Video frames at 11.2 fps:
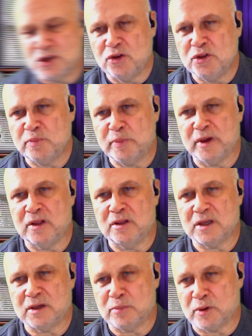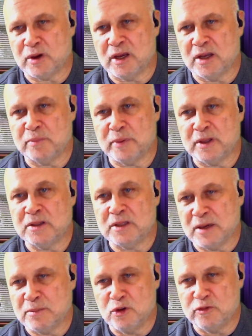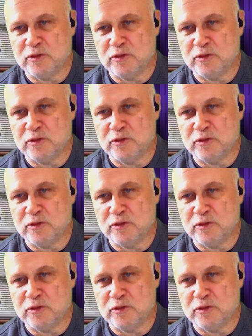Don't build a brand, build a